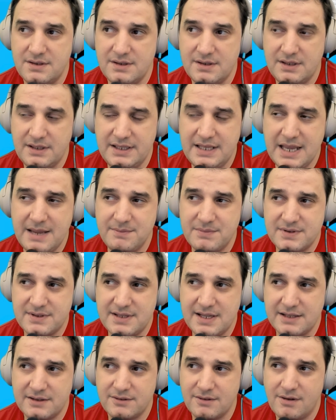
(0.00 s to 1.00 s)
Games
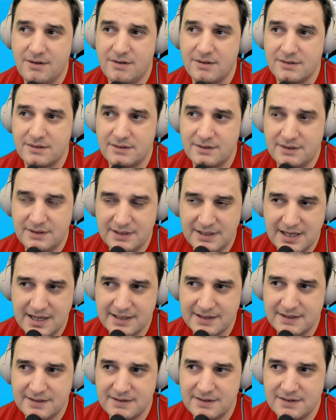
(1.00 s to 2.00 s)
that are not
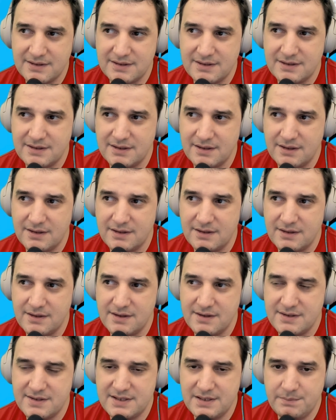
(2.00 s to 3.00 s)

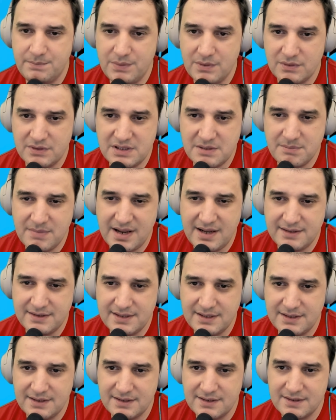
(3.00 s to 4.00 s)
CPU
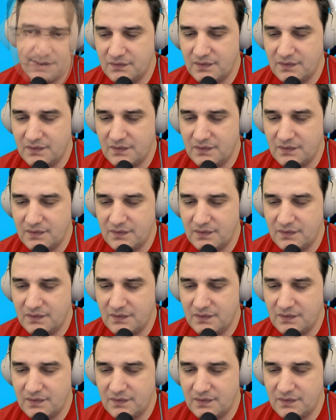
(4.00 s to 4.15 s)
demanding.